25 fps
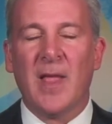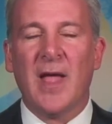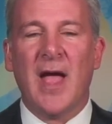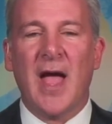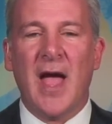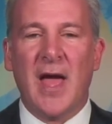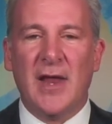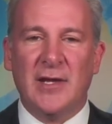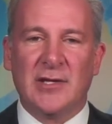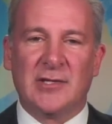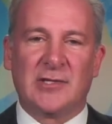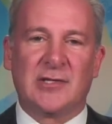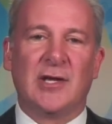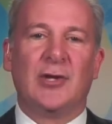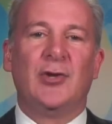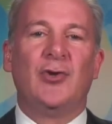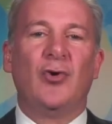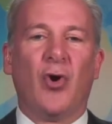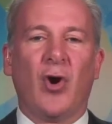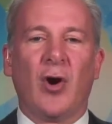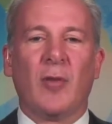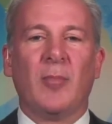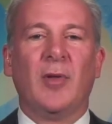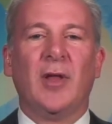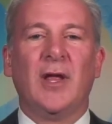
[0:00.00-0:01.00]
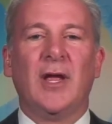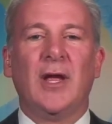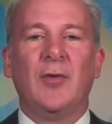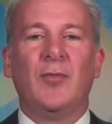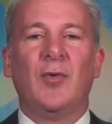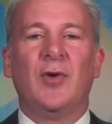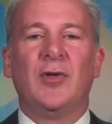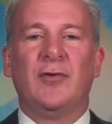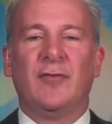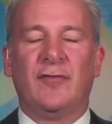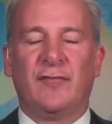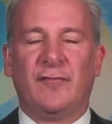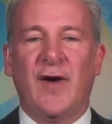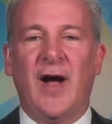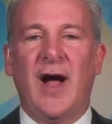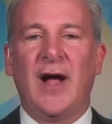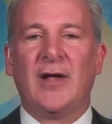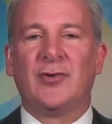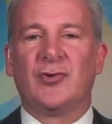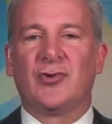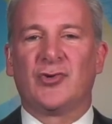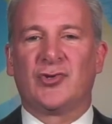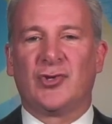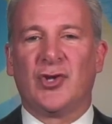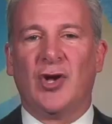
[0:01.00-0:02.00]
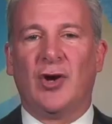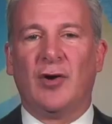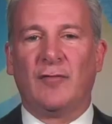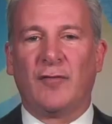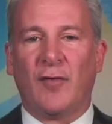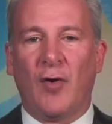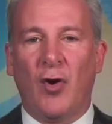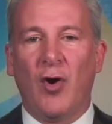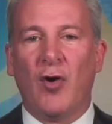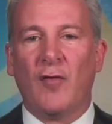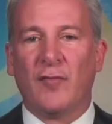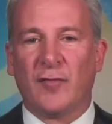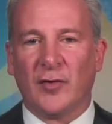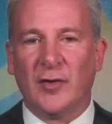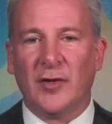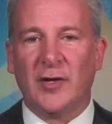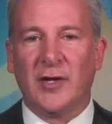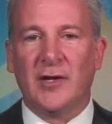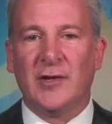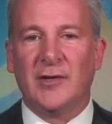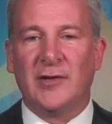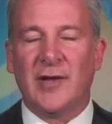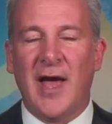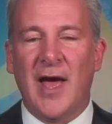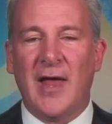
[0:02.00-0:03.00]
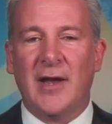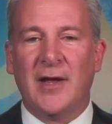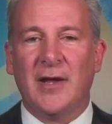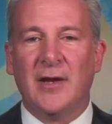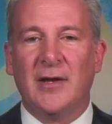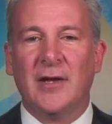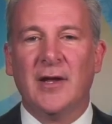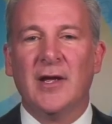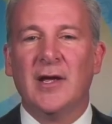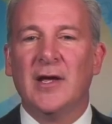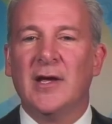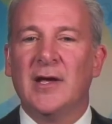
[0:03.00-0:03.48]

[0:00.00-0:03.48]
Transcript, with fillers: And he said, normally, when you find yourself overly indebted,